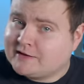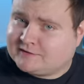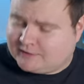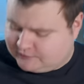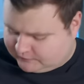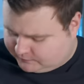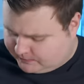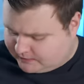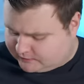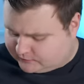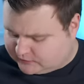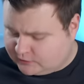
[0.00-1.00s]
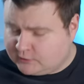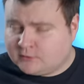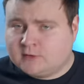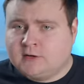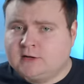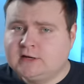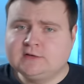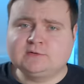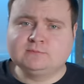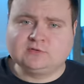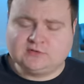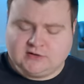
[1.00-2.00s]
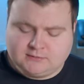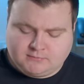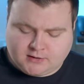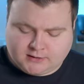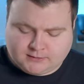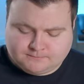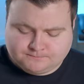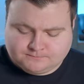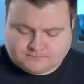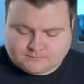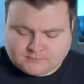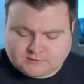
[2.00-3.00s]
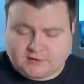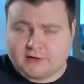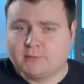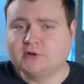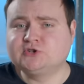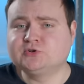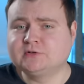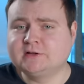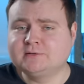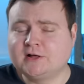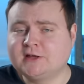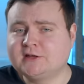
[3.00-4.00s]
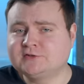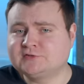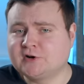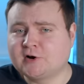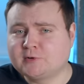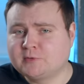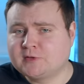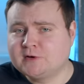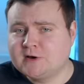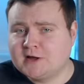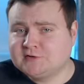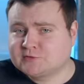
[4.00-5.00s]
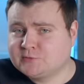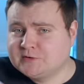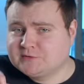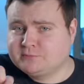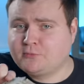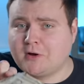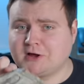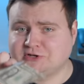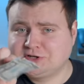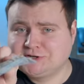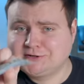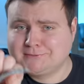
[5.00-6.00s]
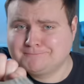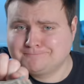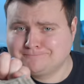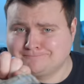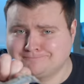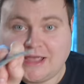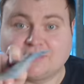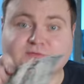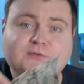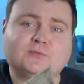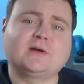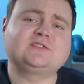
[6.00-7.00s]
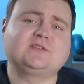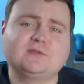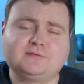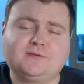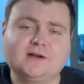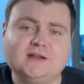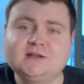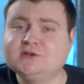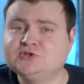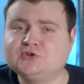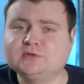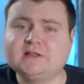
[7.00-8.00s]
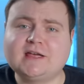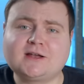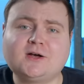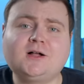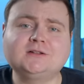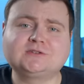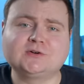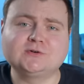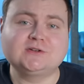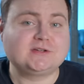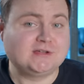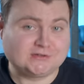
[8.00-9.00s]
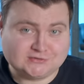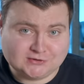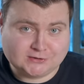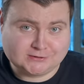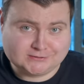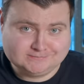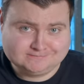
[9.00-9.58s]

that sounds expensive, so you're gonna need some seed money. Tell you what, Julie, I'll get you started with a nice crisp Washington. As for the rest of the funding, Julie et al. turned to Kickstarter.